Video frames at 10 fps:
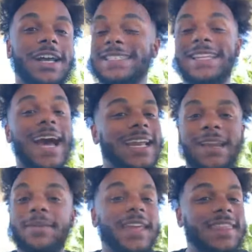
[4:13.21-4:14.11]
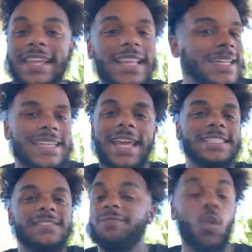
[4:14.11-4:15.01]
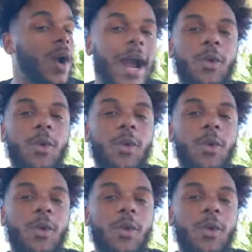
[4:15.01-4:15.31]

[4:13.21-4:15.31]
it's not going to be a thing that takes 4